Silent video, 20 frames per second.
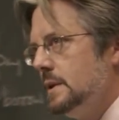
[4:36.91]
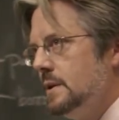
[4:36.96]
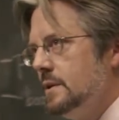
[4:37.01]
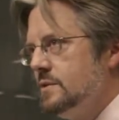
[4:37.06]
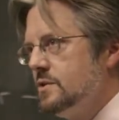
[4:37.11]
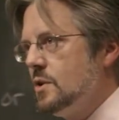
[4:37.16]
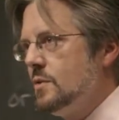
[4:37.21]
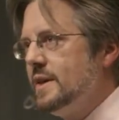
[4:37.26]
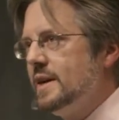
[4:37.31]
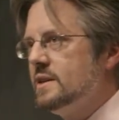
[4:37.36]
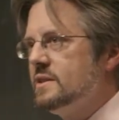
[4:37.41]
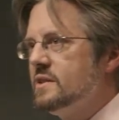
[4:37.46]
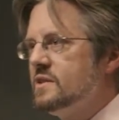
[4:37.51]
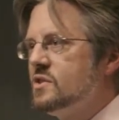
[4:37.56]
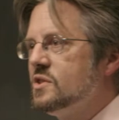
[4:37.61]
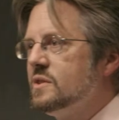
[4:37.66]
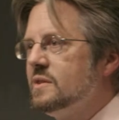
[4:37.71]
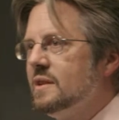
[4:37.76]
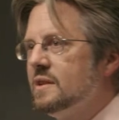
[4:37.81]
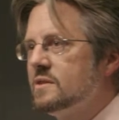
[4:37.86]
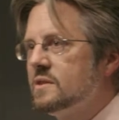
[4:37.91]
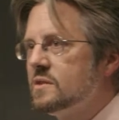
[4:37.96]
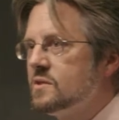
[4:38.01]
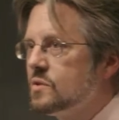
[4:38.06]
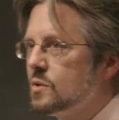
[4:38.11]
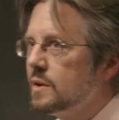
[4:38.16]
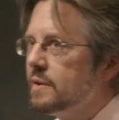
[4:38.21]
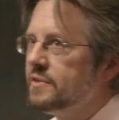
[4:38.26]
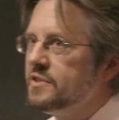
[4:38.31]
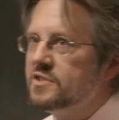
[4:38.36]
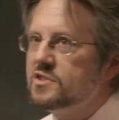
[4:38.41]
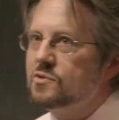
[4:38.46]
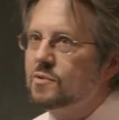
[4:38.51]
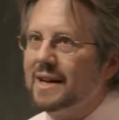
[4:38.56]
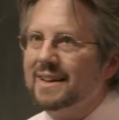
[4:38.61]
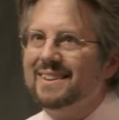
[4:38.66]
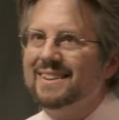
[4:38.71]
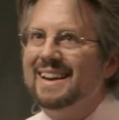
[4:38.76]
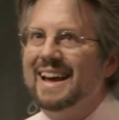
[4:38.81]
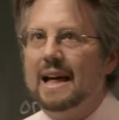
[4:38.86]
So there's a, there's a sort of
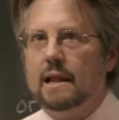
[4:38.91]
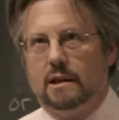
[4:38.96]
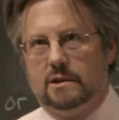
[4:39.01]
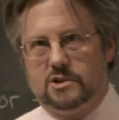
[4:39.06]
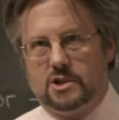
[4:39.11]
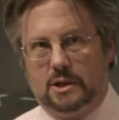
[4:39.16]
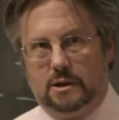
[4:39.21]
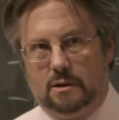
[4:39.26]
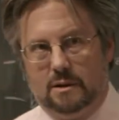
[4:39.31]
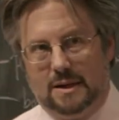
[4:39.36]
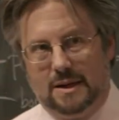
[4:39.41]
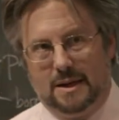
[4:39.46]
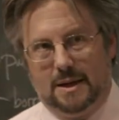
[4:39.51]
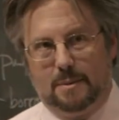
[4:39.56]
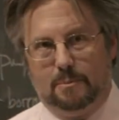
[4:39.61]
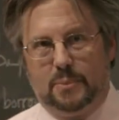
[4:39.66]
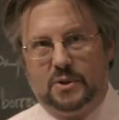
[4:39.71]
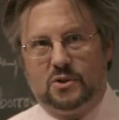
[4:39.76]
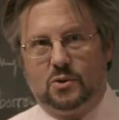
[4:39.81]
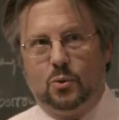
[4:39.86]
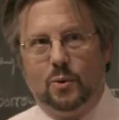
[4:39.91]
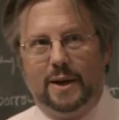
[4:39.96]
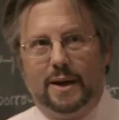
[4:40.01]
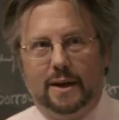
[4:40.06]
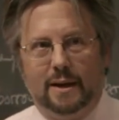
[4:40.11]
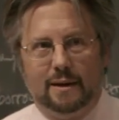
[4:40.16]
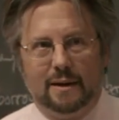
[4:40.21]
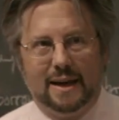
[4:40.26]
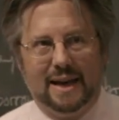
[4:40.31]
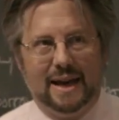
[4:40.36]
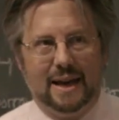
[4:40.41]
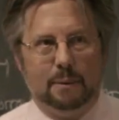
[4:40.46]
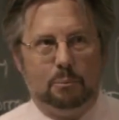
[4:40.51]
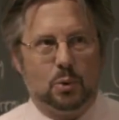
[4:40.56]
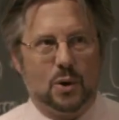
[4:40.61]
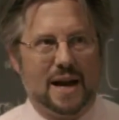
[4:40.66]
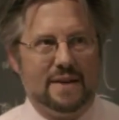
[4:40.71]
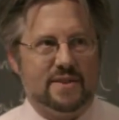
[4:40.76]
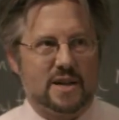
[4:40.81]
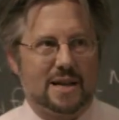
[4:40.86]
strict analogy between a
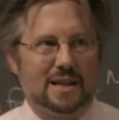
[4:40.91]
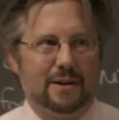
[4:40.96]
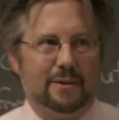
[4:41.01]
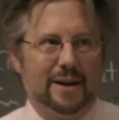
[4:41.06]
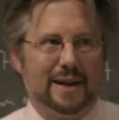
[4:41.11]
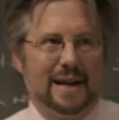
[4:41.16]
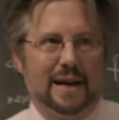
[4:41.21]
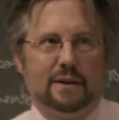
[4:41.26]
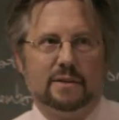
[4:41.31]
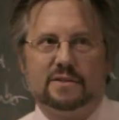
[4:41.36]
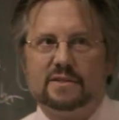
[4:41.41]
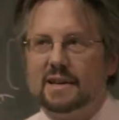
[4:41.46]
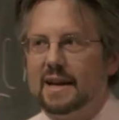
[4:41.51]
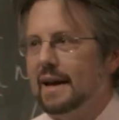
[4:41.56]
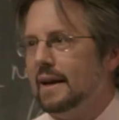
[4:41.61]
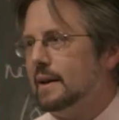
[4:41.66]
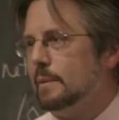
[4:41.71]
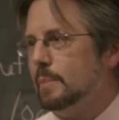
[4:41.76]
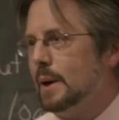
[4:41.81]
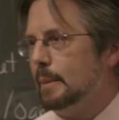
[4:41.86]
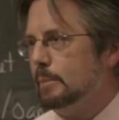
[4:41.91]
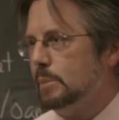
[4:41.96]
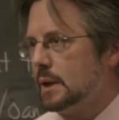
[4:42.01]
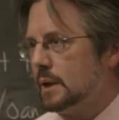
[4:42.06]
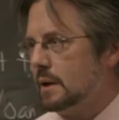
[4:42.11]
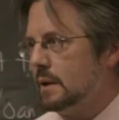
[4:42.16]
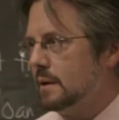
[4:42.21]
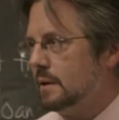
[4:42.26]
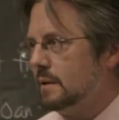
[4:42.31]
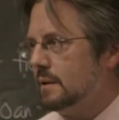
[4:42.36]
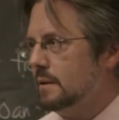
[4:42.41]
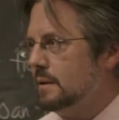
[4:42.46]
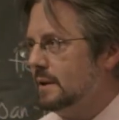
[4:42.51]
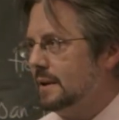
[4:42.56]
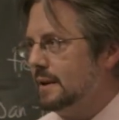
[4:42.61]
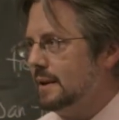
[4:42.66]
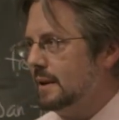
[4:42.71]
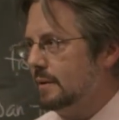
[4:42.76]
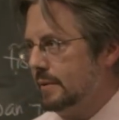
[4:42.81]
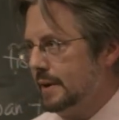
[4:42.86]
private clearinghouse and a public
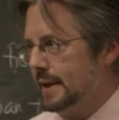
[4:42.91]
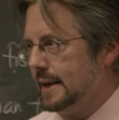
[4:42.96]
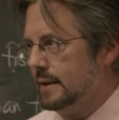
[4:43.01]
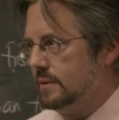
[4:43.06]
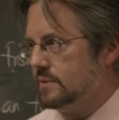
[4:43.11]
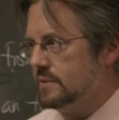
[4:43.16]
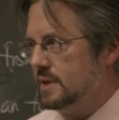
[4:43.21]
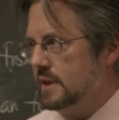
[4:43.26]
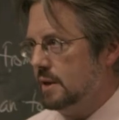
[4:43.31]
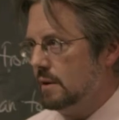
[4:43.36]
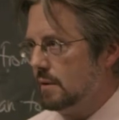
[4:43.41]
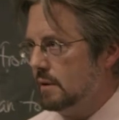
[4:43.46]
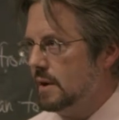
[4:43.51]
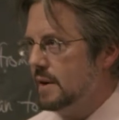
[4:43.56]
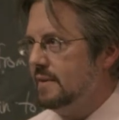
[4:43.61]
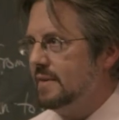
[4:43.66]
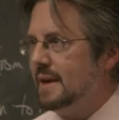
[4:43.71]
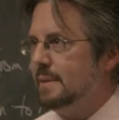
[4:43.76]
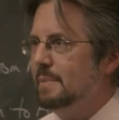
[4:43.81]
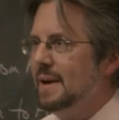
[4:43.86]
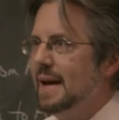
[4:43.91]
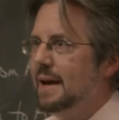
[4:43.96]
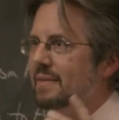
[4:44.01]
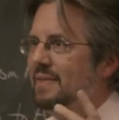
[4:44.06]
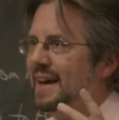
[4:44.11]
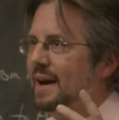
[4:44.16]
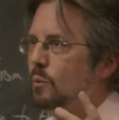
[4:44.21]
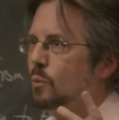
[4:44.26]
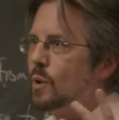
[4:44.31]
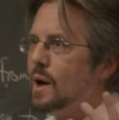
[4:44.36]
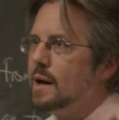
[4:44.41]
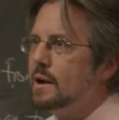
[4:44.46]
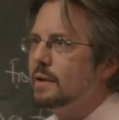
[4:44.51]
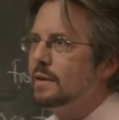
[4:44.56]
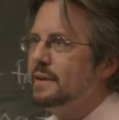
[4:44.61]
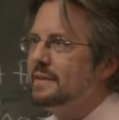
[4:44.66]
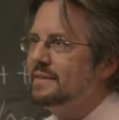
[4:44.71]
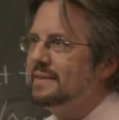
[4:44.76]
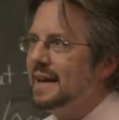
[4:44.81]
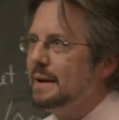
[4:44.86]
clearinghouse here. They, may, they run on
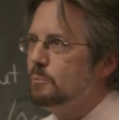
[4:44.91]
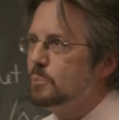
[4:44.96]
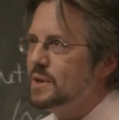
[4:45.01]
the same